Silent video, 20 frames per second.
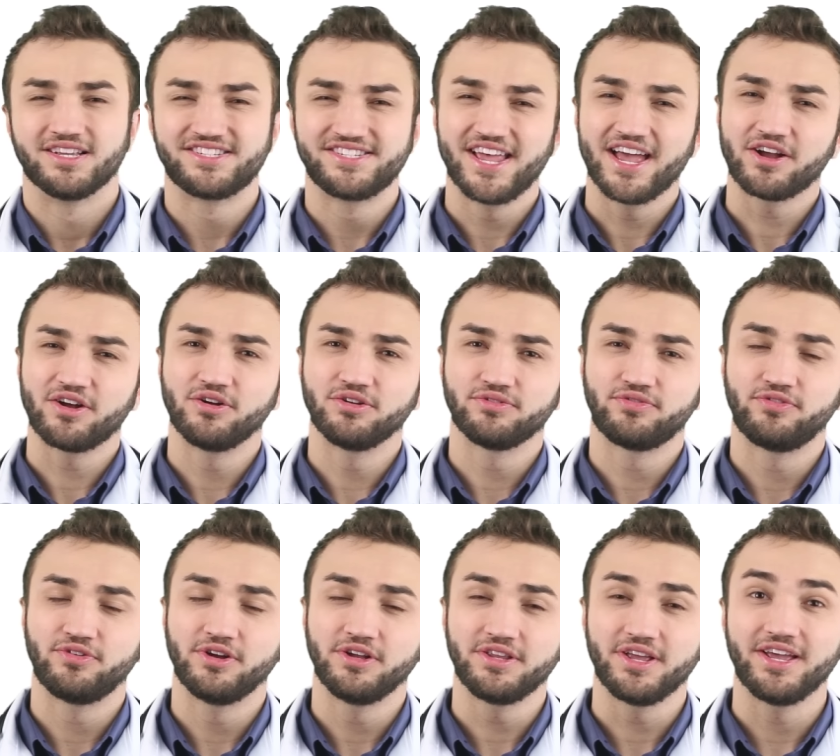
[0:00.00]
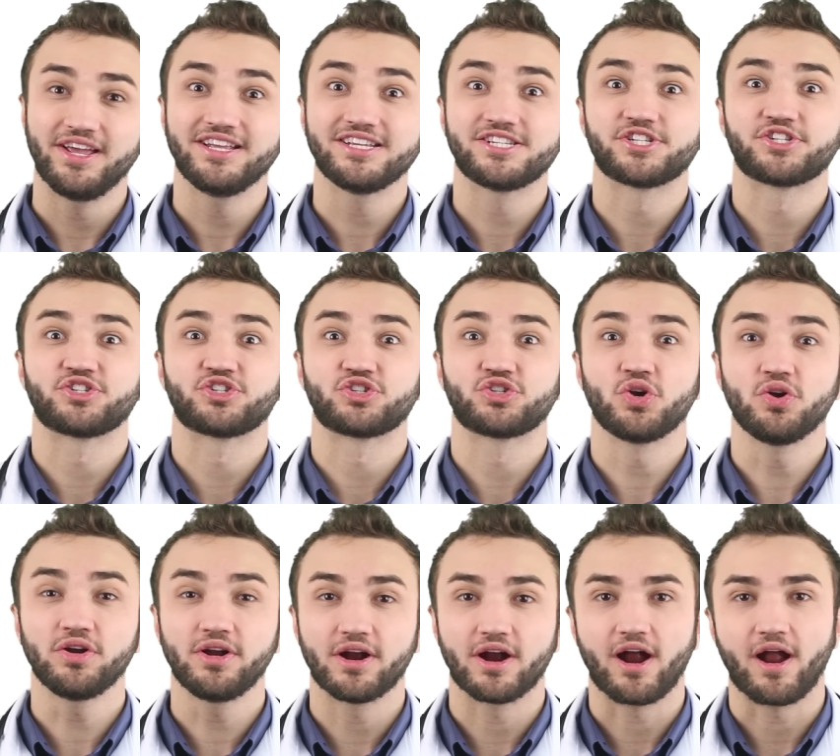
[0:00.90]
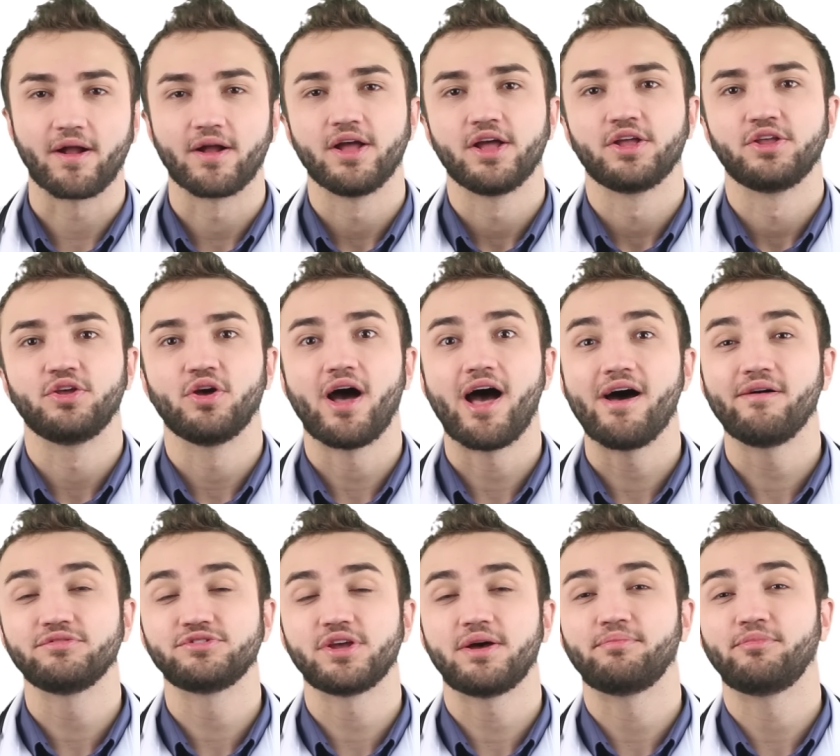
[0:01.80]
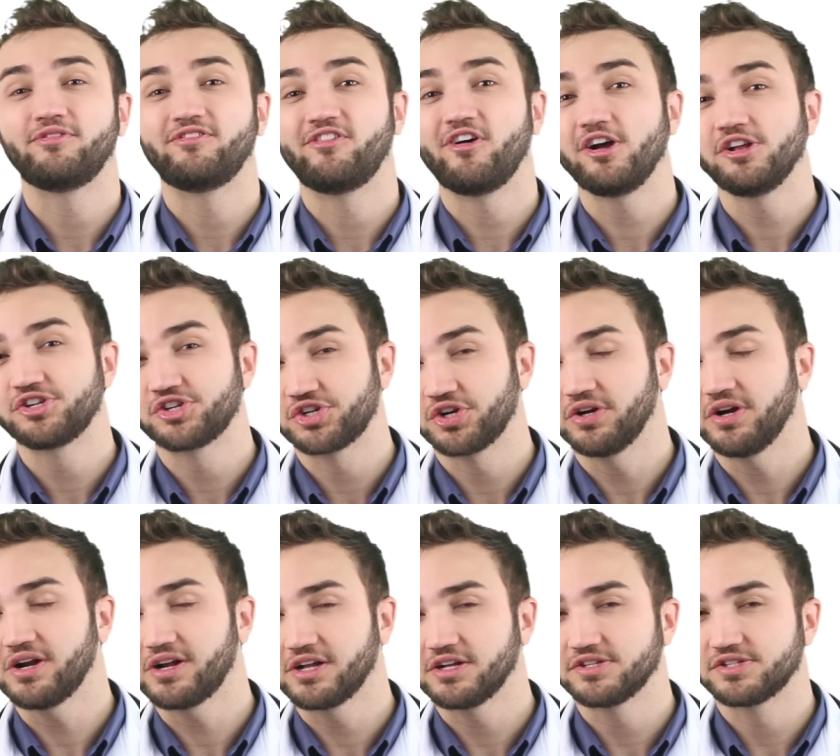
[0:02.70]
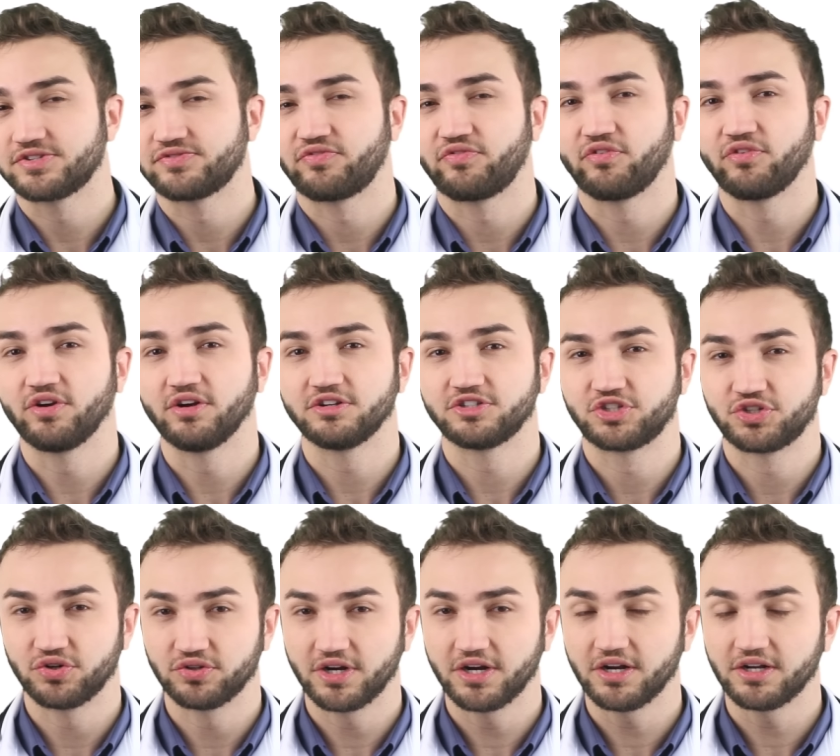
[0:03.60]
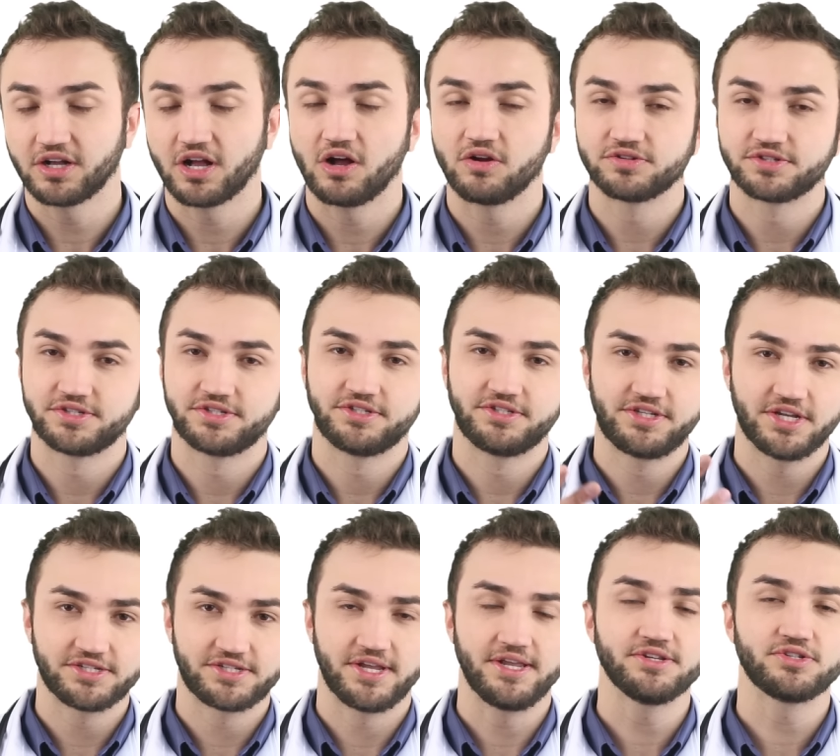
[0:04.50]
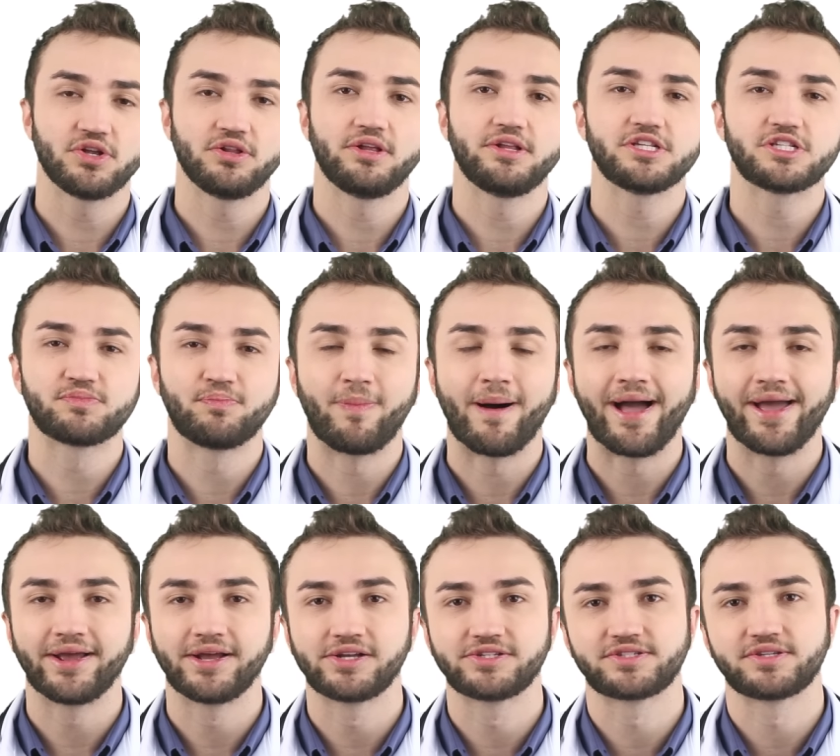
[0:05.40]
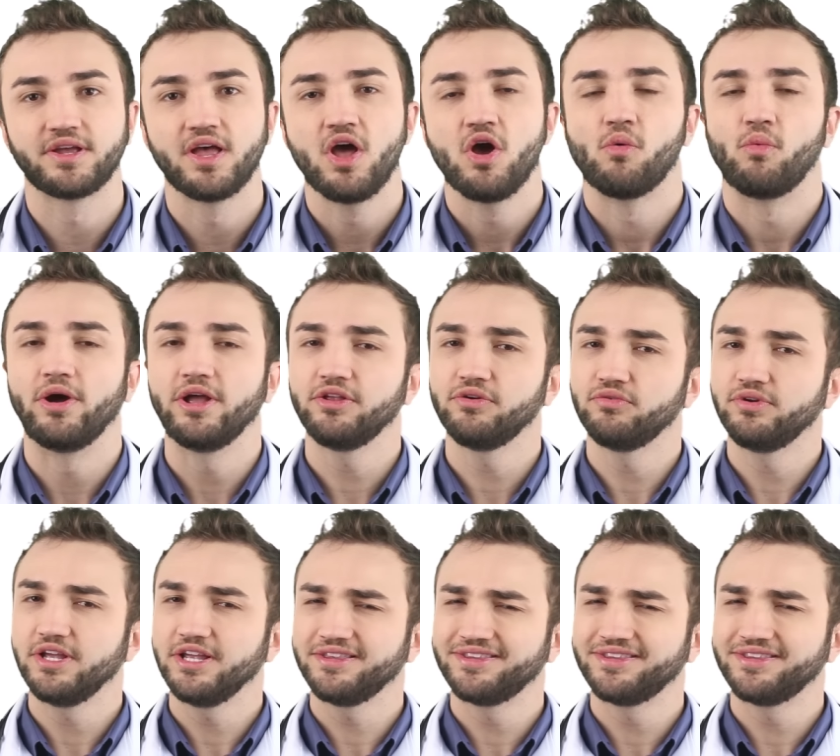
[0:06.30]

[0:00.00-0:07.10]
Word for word: The second food is sugar. You have to avoid sugar, because sugar causes these insulin spikes. When we